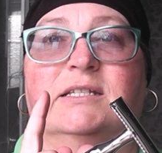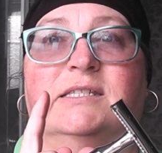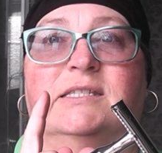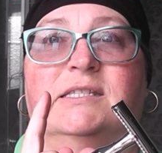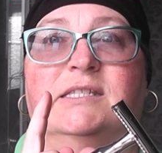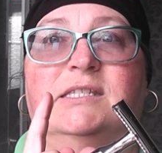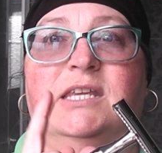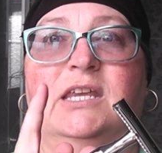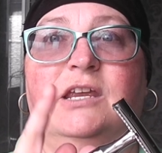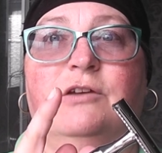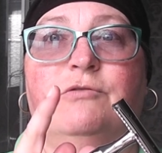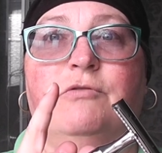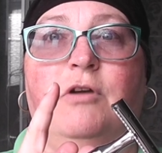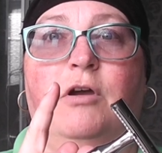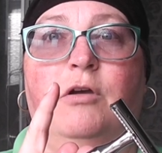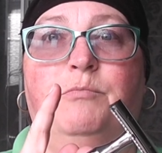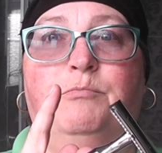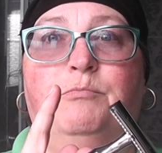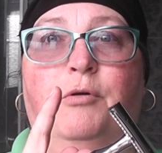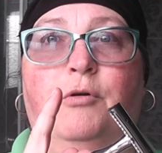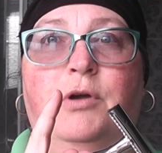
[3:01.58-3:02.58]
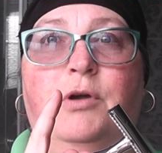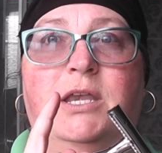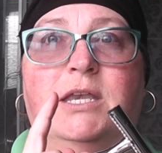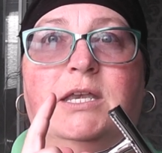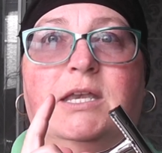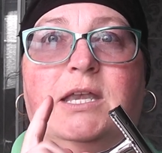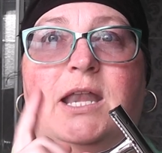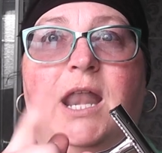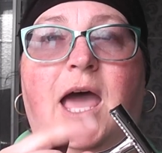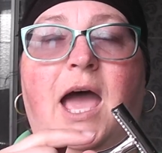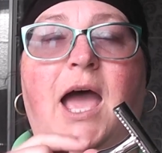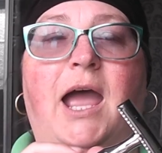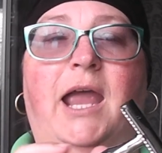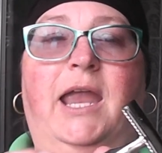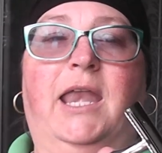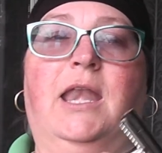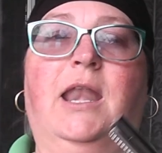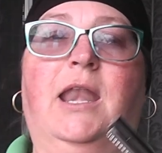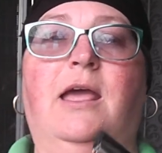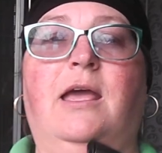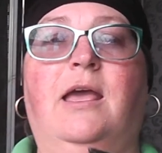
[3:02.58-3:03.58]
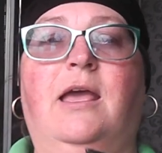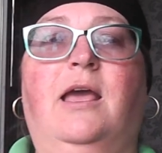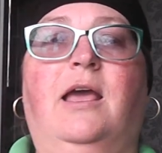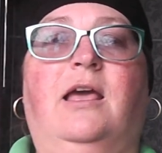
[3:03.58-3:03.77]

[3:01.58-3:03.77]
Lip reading: 0.9.